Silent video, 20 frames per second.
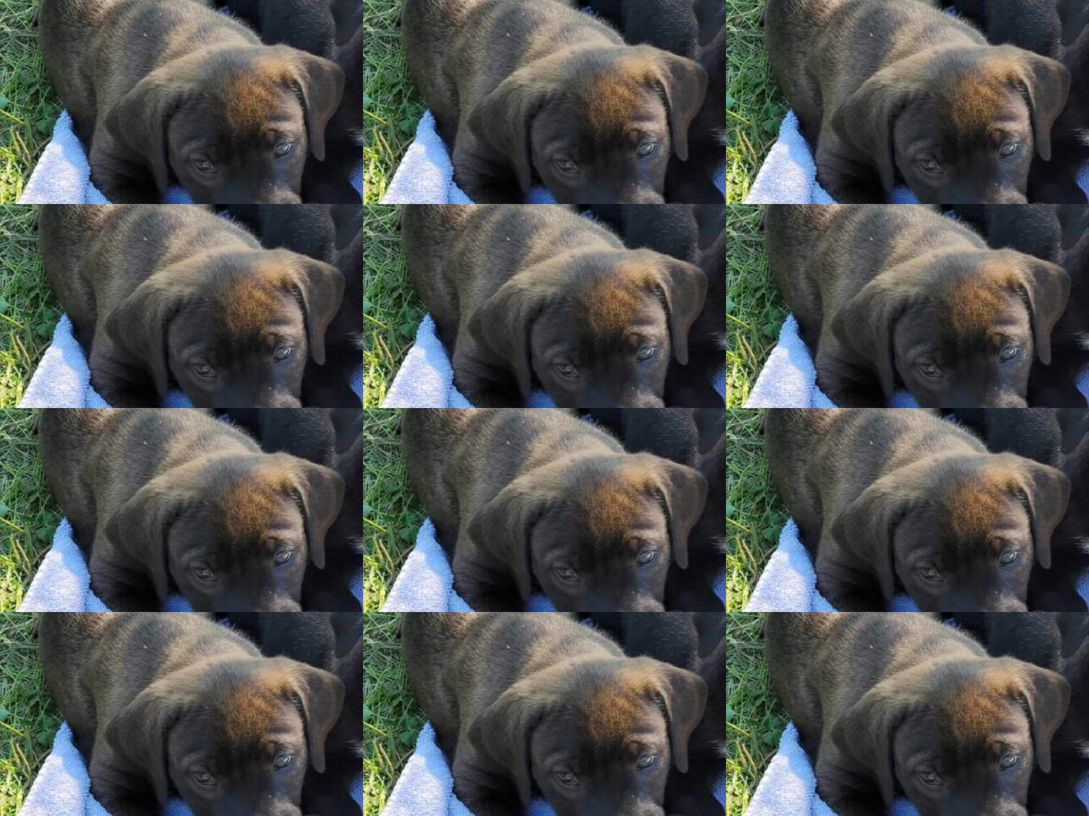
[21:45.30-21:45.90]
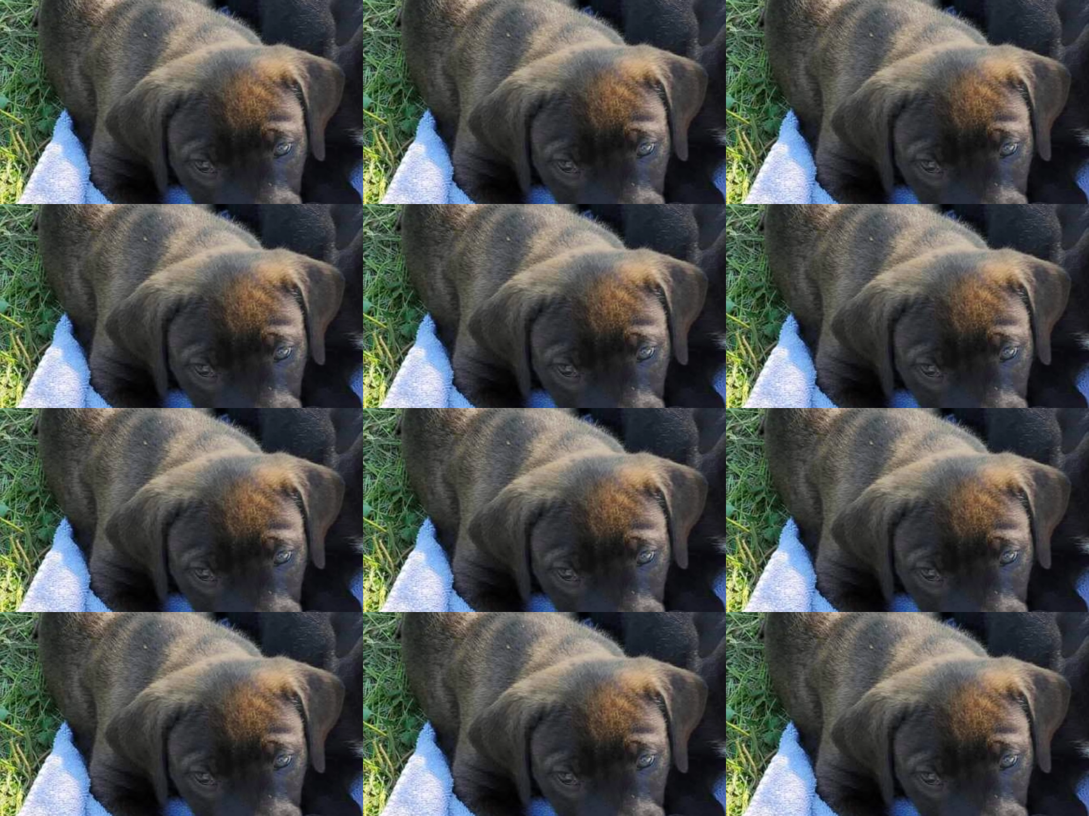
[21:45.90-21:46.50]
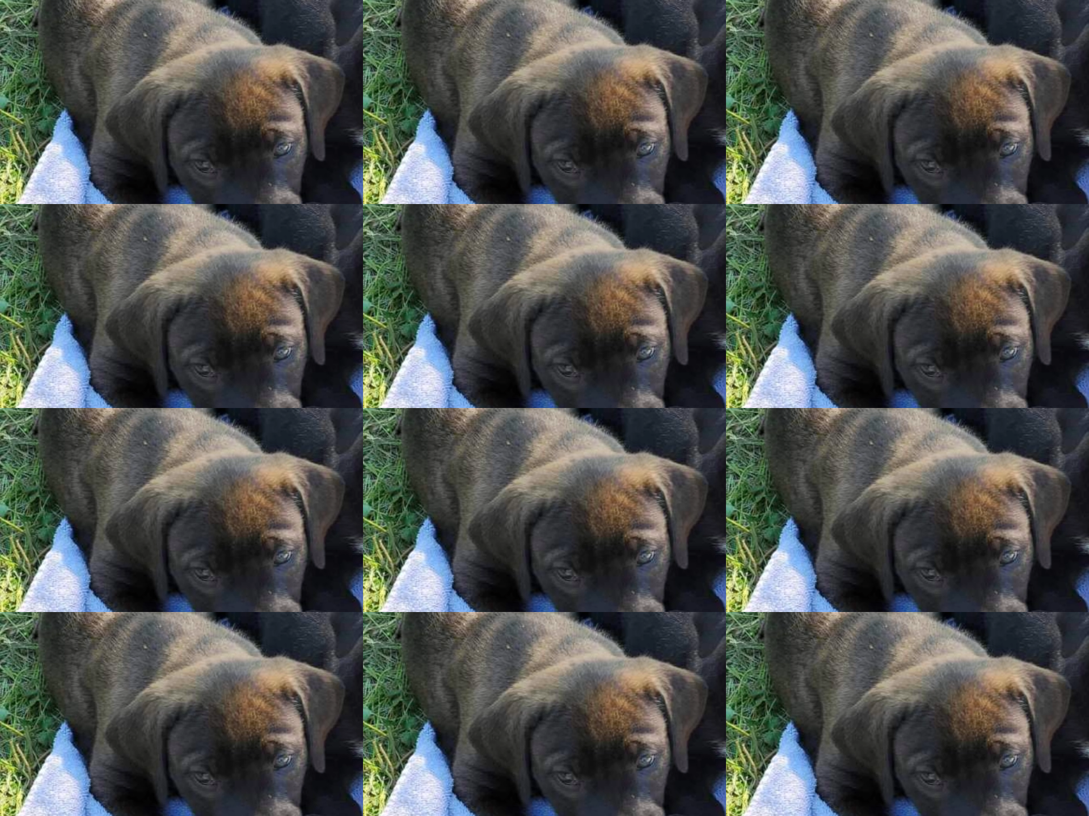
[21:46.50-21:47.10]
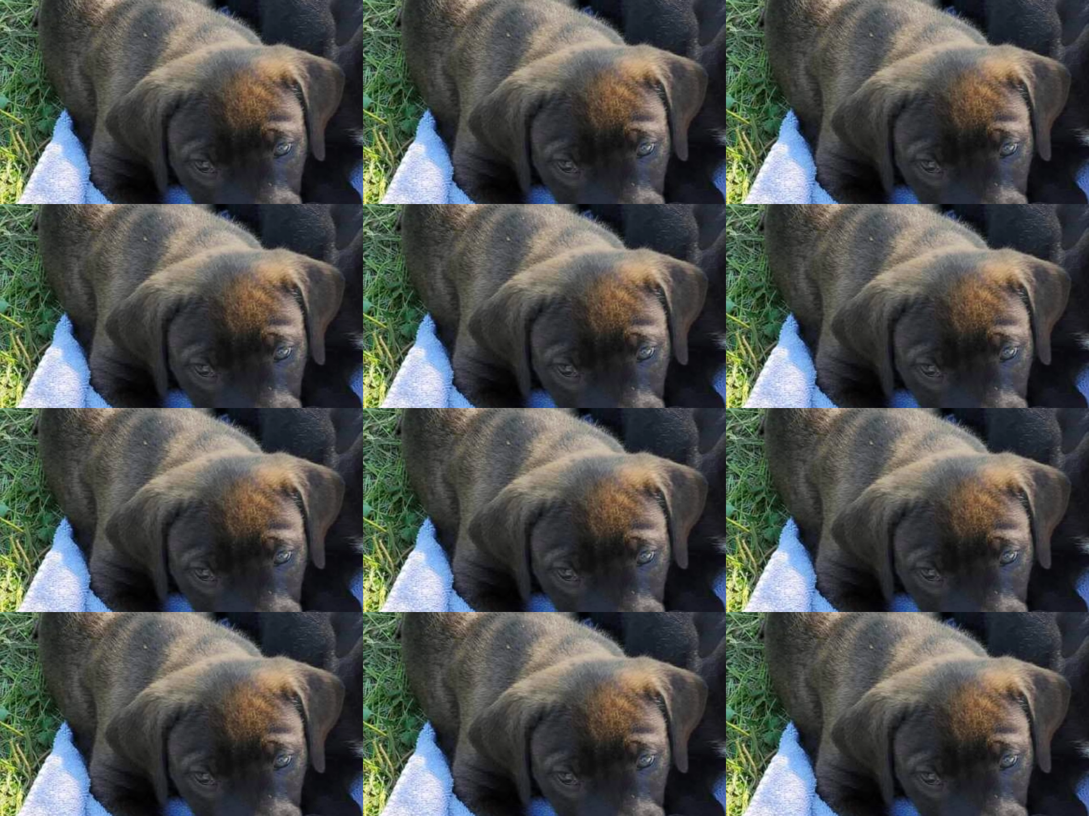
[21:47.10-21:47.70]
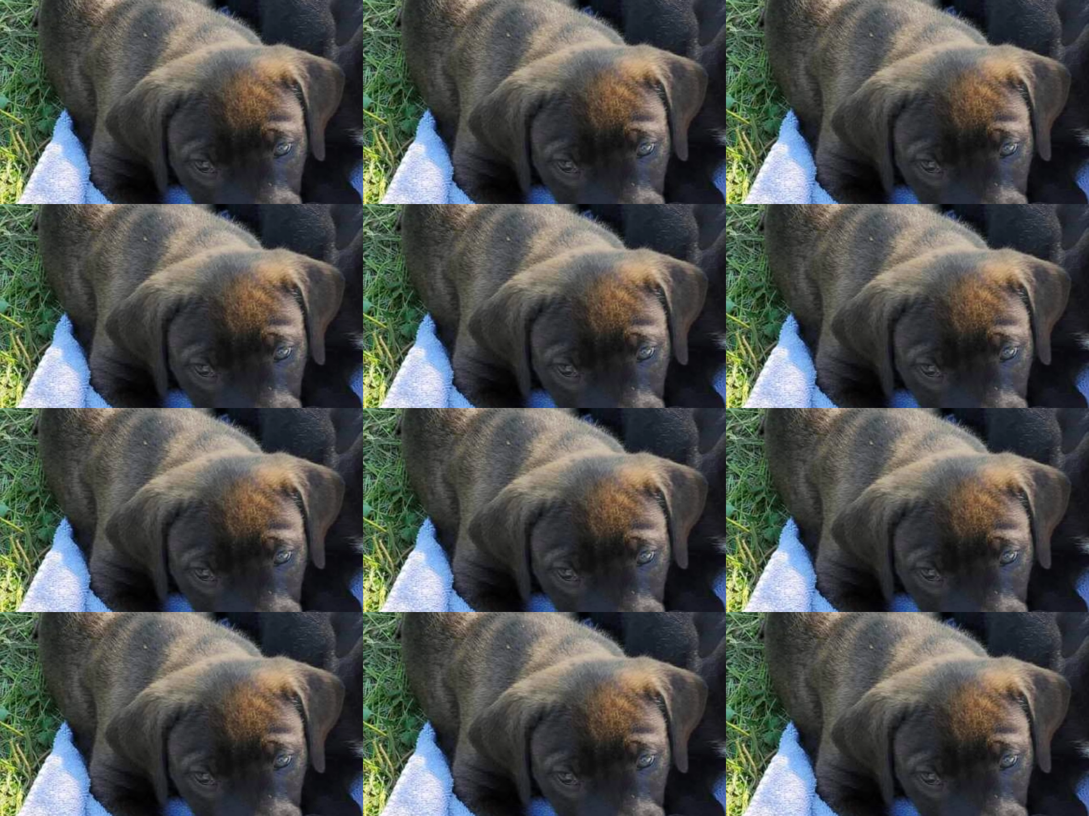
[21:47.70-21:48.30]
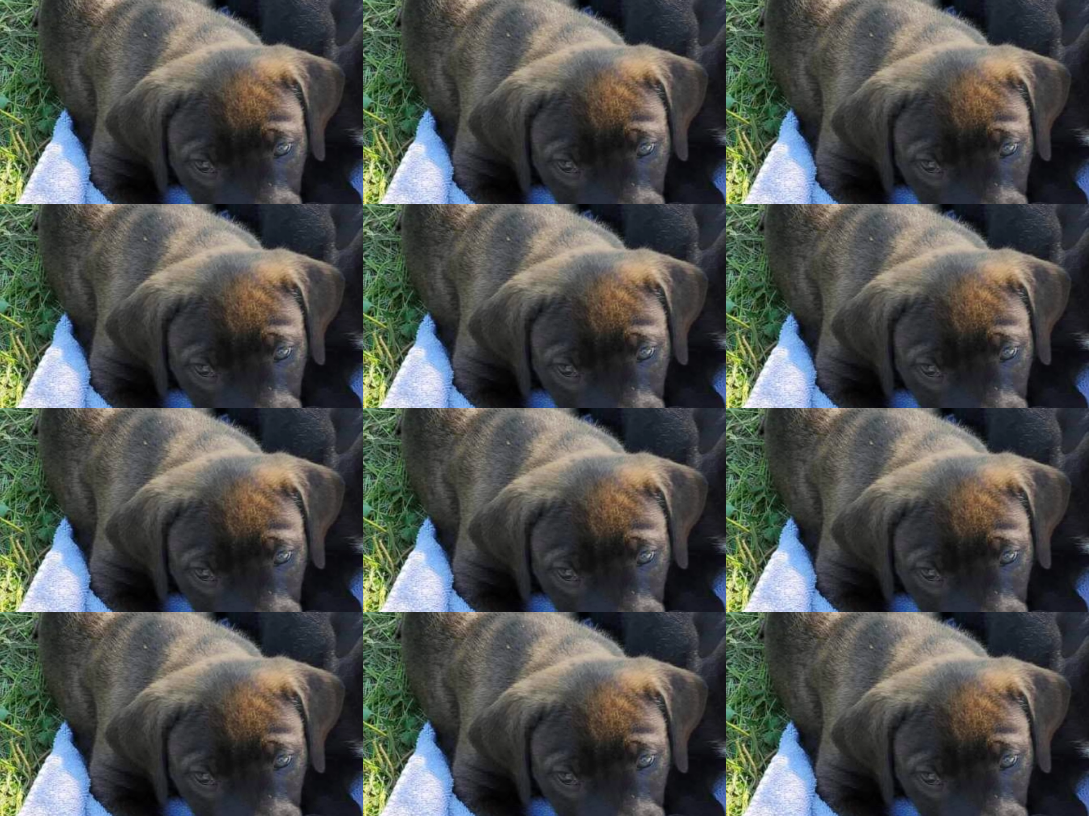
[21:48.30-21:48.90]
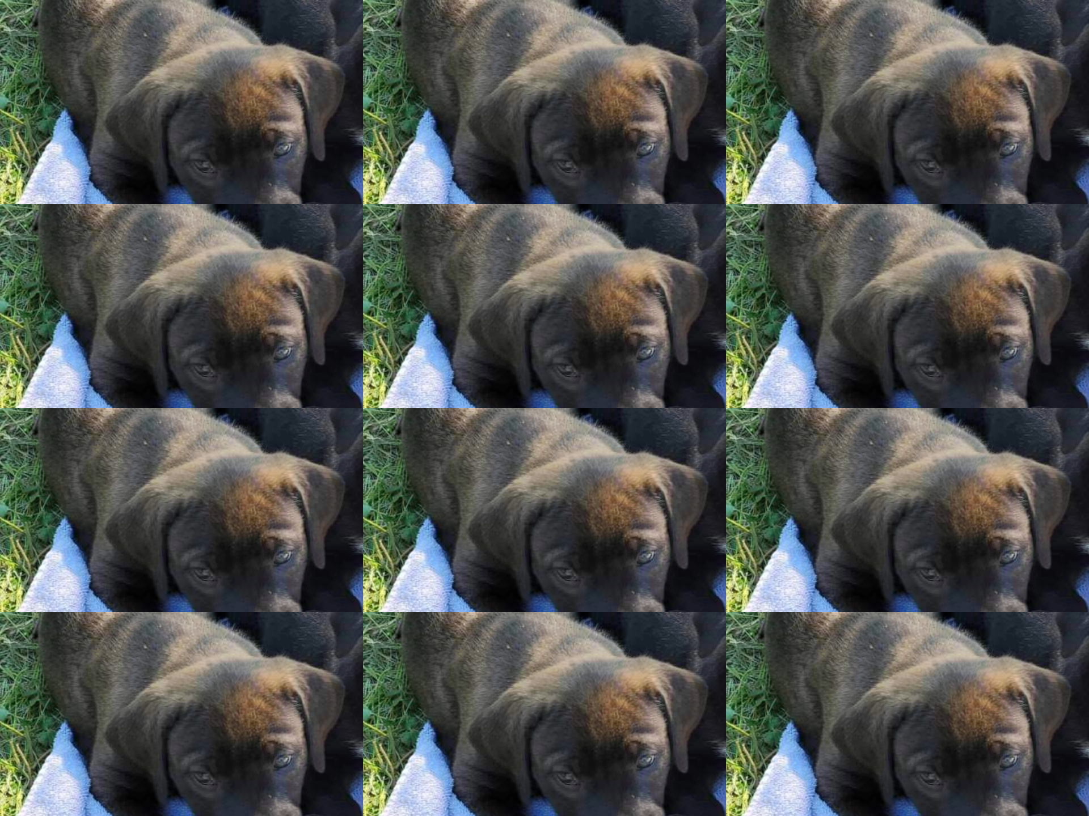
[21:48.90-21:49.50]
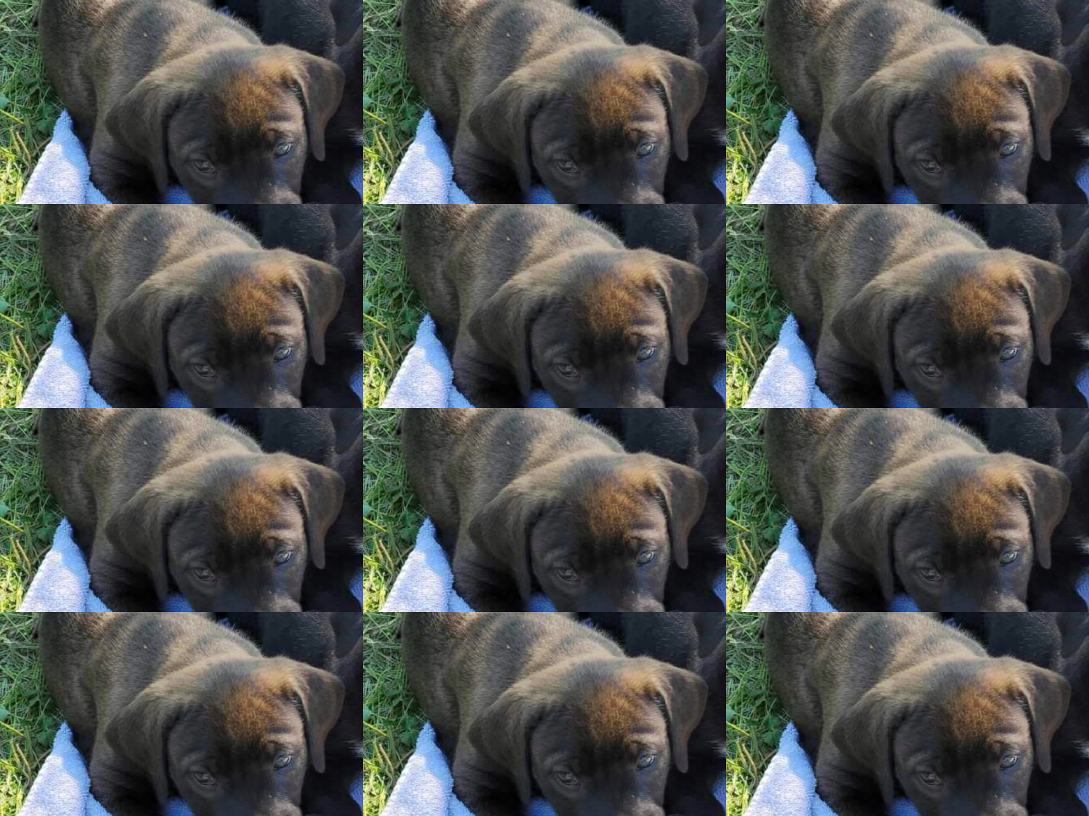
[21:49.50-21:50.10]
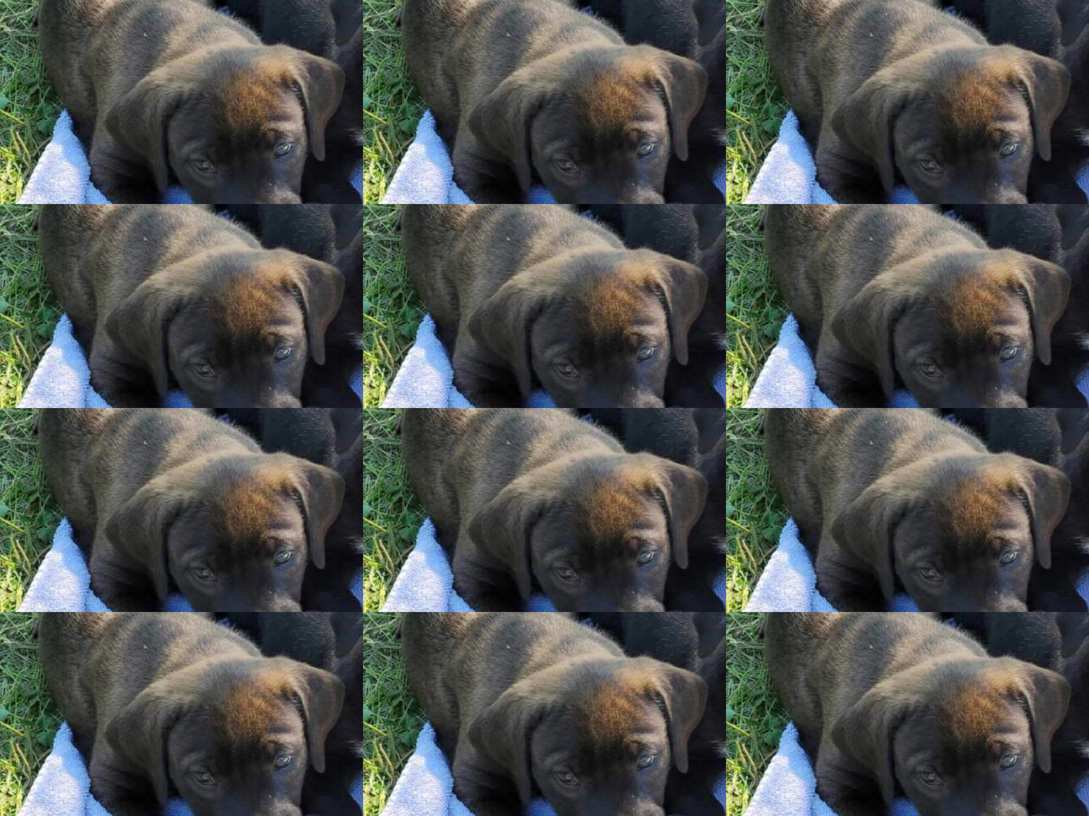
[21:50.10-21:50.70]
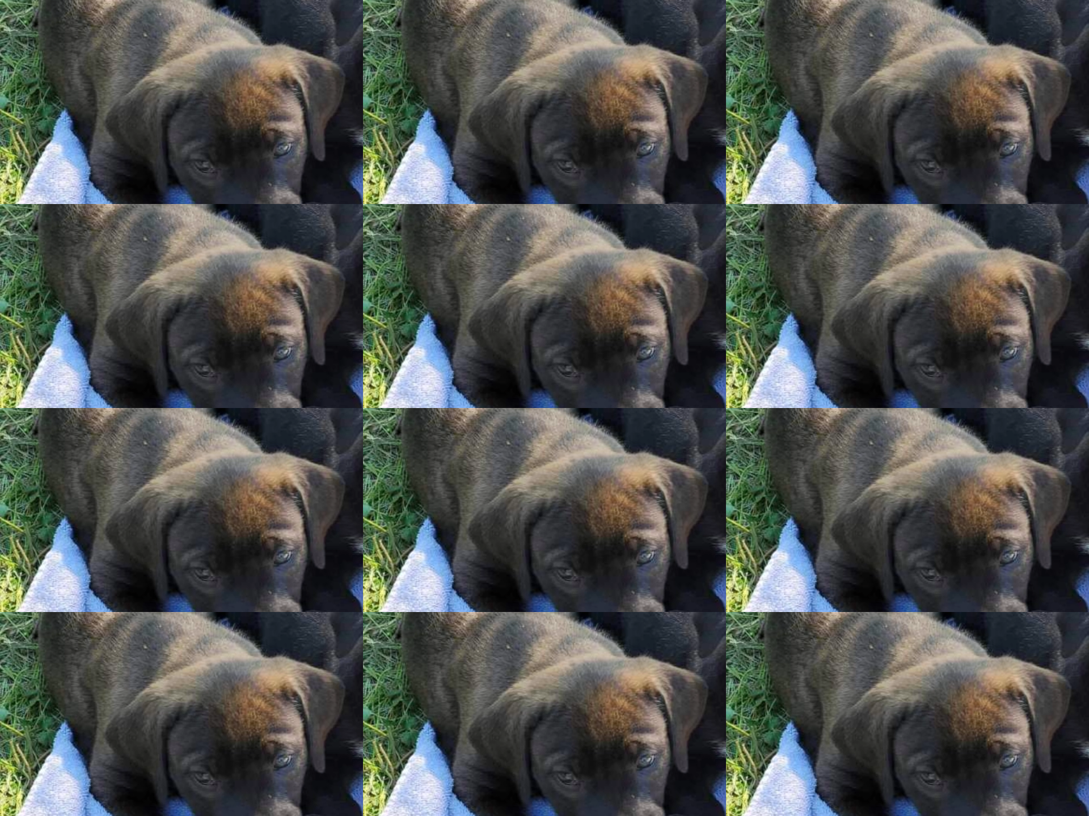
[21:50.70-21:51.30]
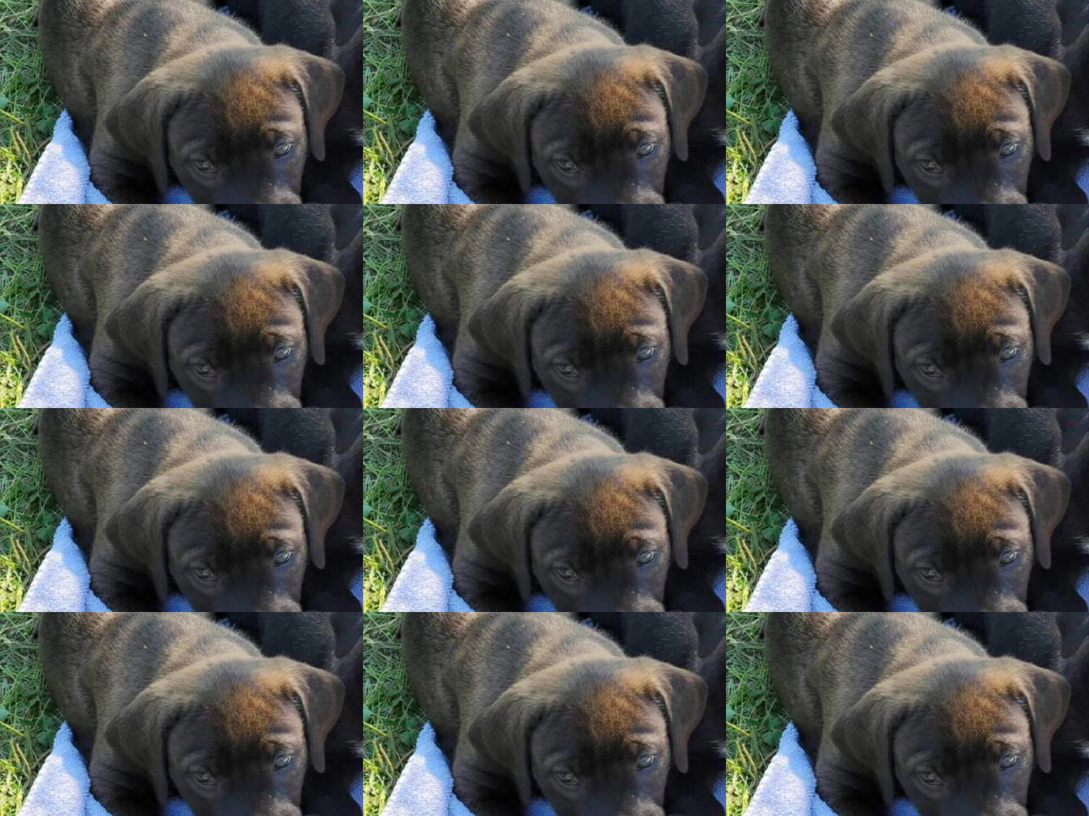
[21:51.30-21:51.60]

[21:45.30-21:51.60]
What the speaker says: No face is visible, so there are no lips to read.